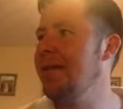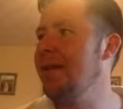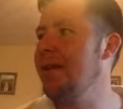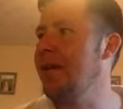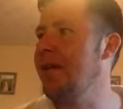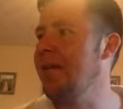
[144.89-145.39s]

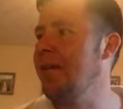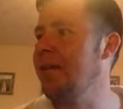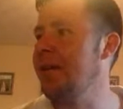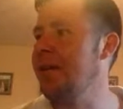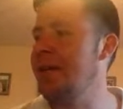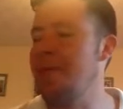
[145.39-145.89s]
I'm not
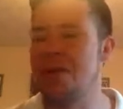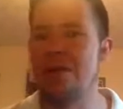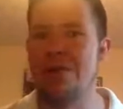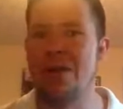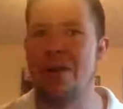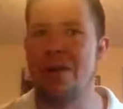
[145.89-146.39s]
going to get much
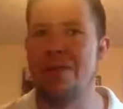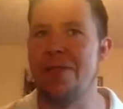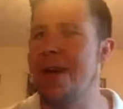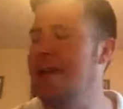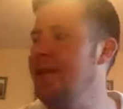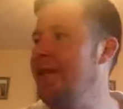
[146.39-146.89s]
of a life
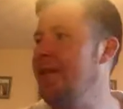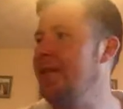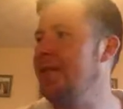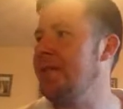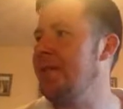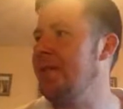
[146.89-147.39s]
then,
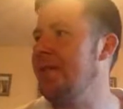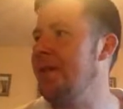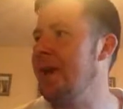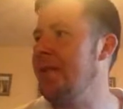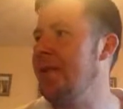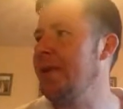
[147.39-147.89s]
to see my family.